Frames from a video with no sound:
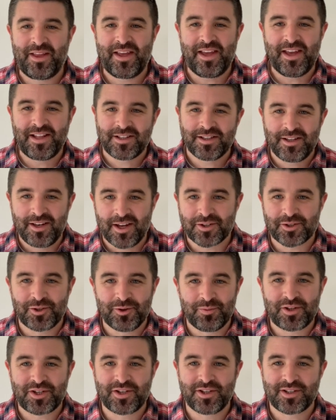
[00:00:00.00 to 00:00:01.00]
the
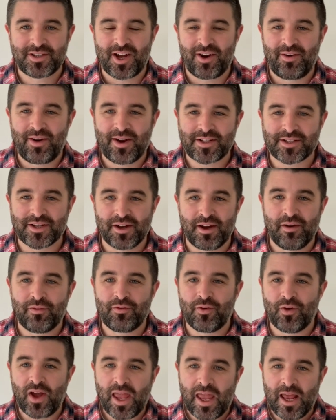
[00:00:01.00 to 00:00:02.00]
International Missions Director
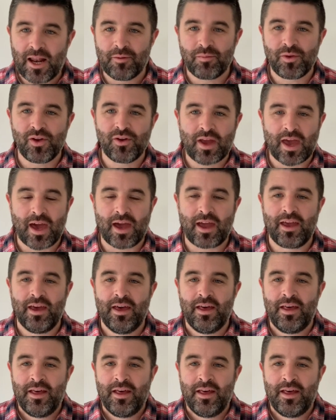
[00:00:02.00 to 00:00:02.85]
for Elim UK.